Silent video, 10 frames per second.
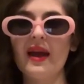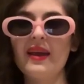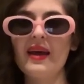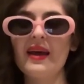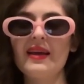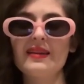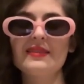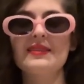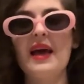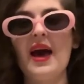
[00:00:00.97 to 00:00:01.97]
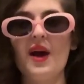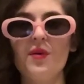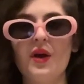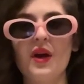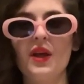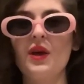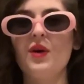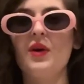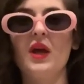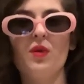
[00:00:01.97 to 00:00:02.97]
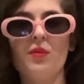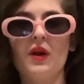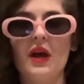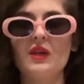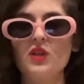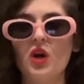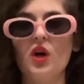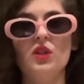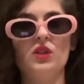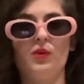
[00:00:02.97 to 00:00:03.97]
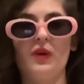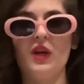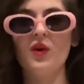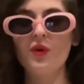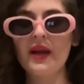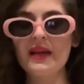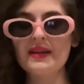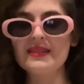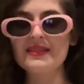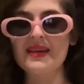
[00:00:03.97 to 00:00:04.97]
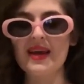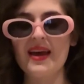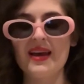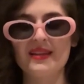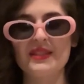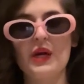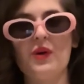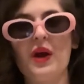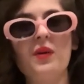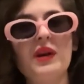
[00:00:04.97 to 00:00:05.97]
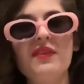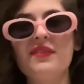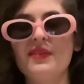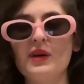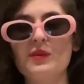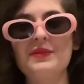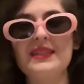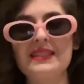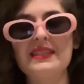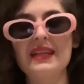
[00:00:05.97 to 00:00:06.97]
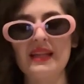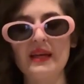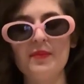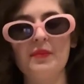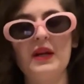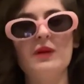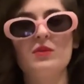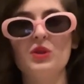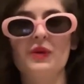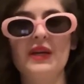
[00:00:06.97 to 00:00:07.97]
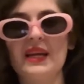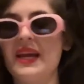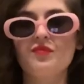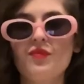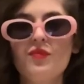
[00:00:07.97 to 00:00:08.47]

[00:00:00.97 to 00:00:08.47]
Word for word: Hi guys, how are you? I hope you guys are all doing great. So I already filmed this clip, but I'm doing it again.